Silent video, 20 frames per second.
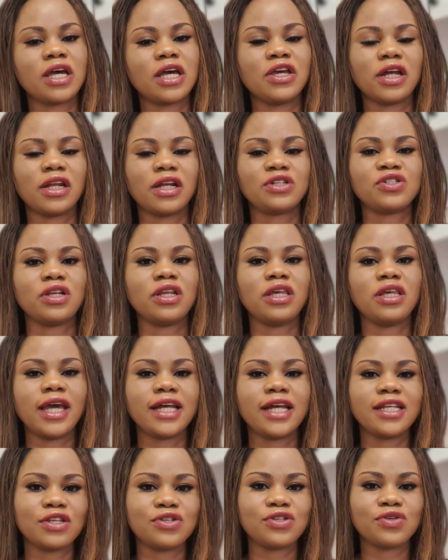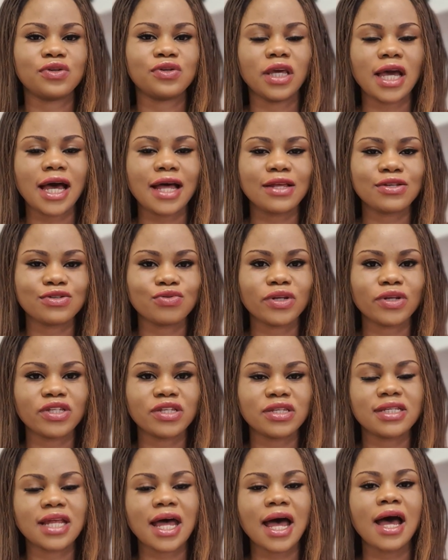you can actually get into the council
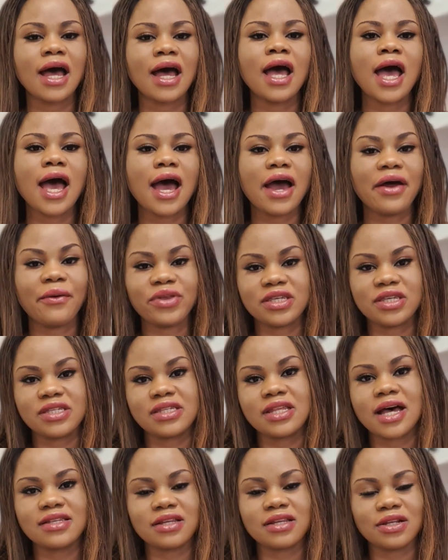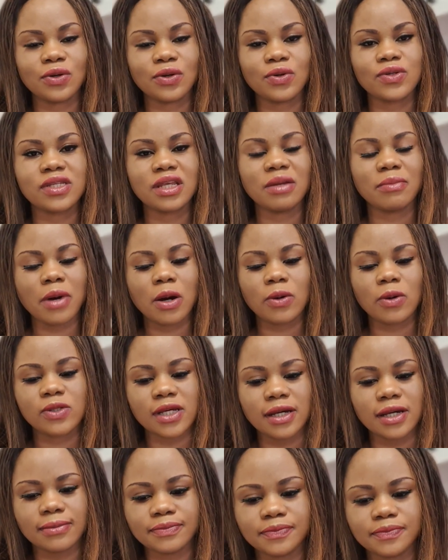register and register as a nurse in
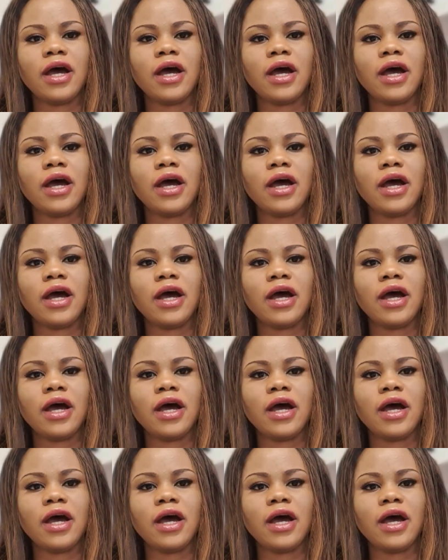Malta.